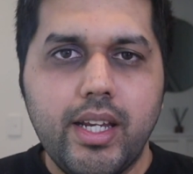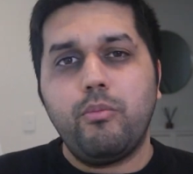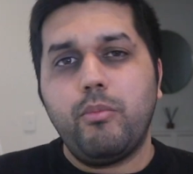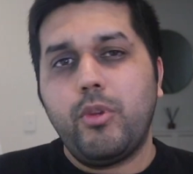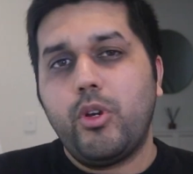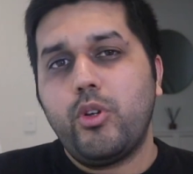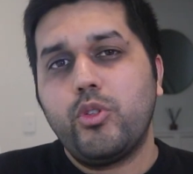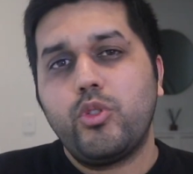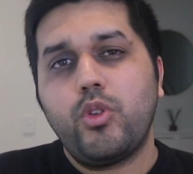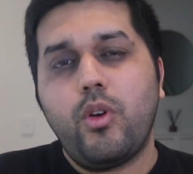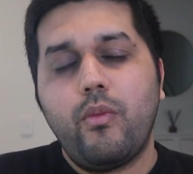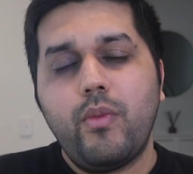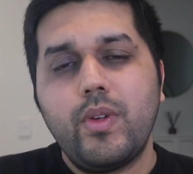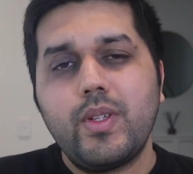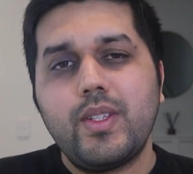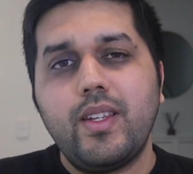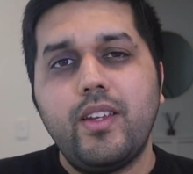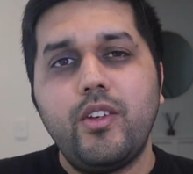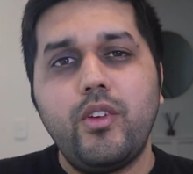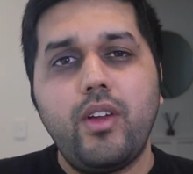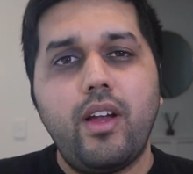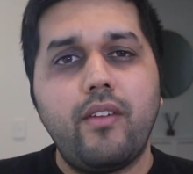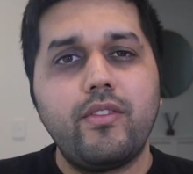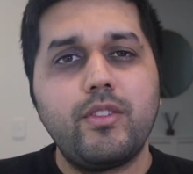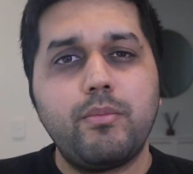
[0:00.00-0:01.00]
Because obviously
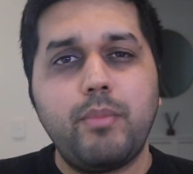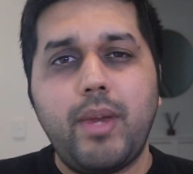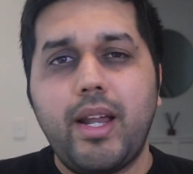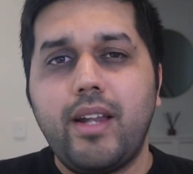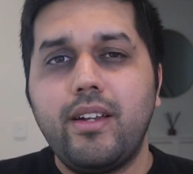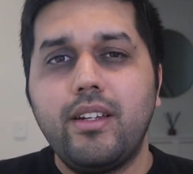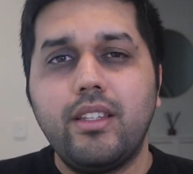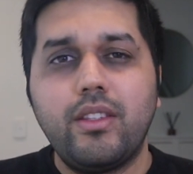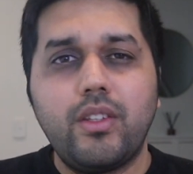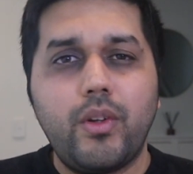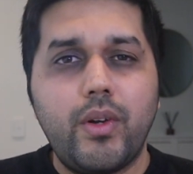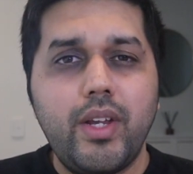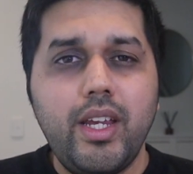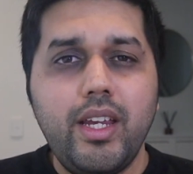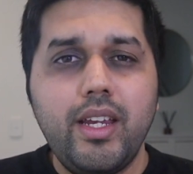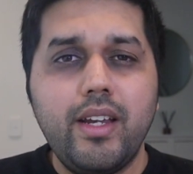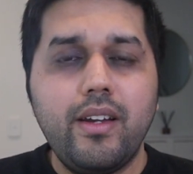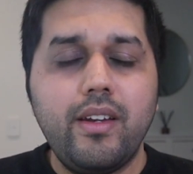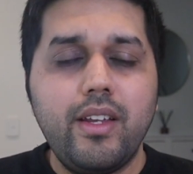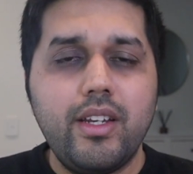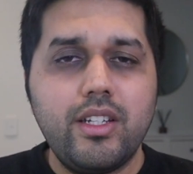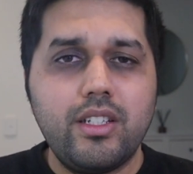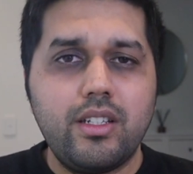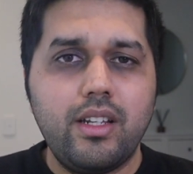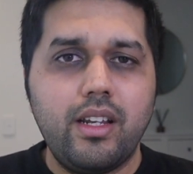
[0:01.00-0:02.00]
you have spent 3
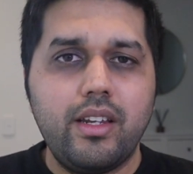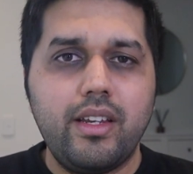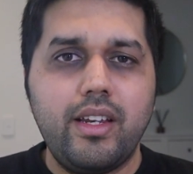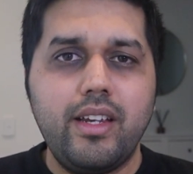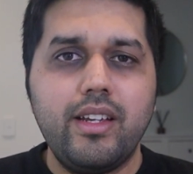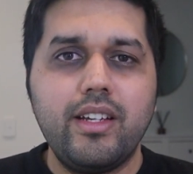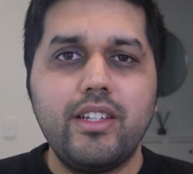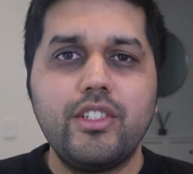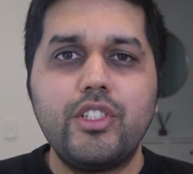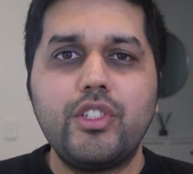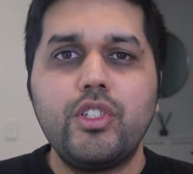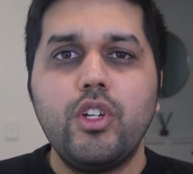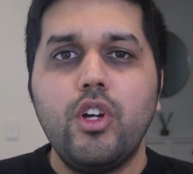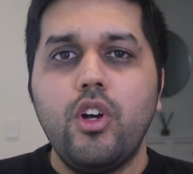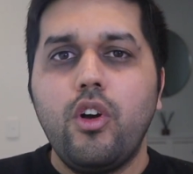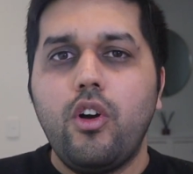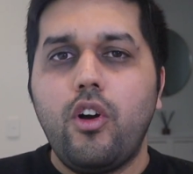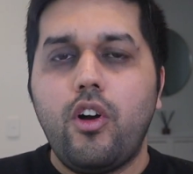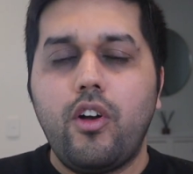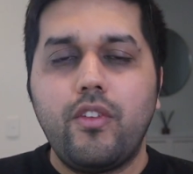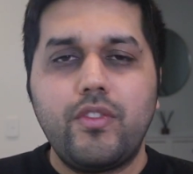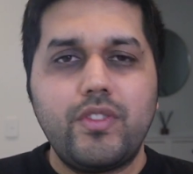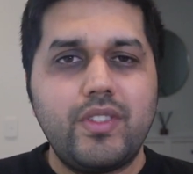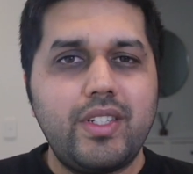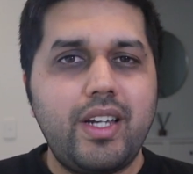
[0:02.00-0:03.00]
additional years
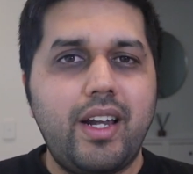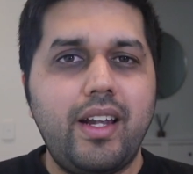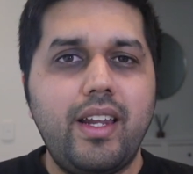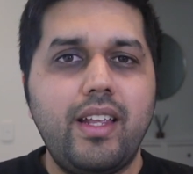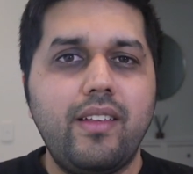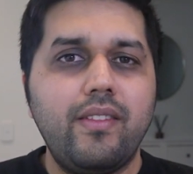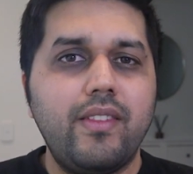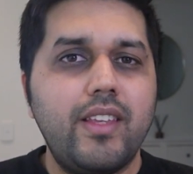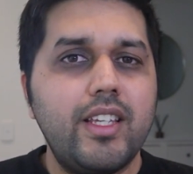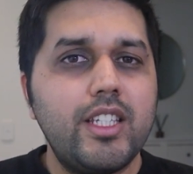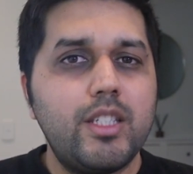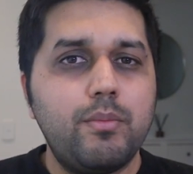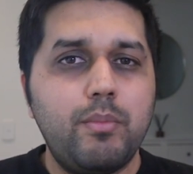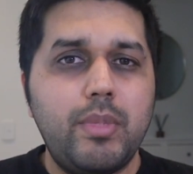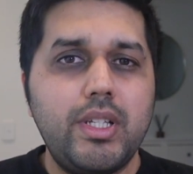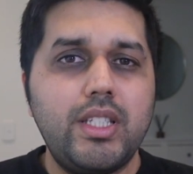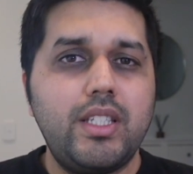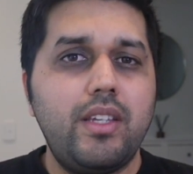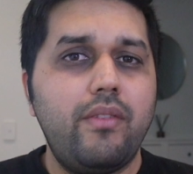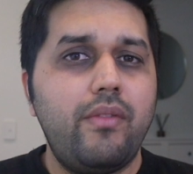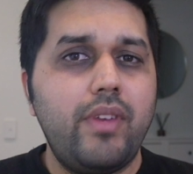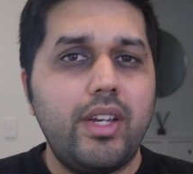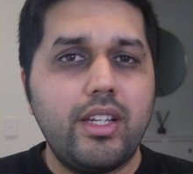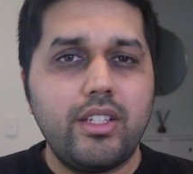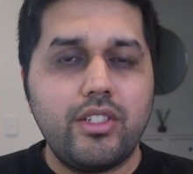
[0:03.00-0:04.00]
of studying this
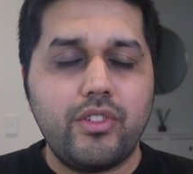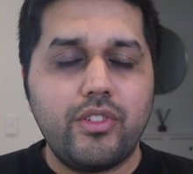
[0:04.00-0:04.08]
specific